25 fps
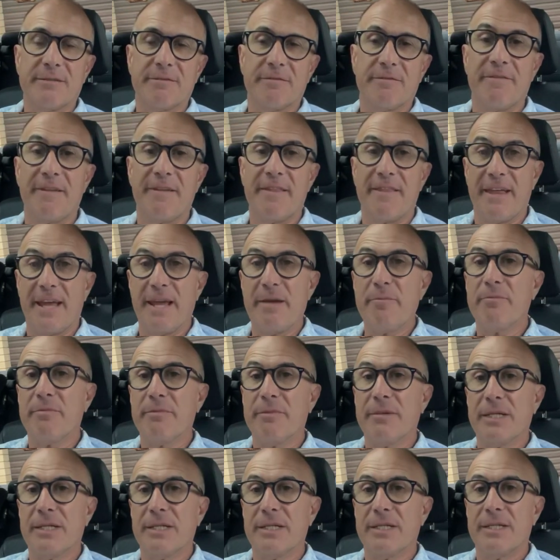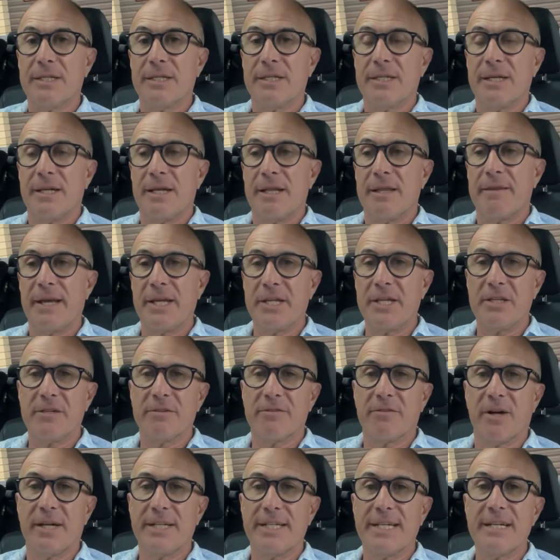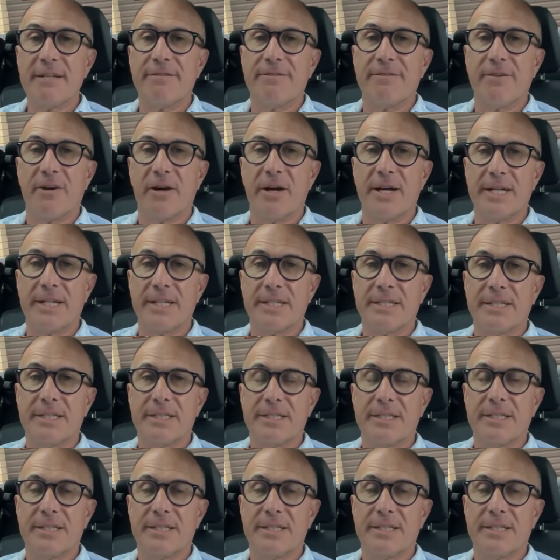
for them that you've identified it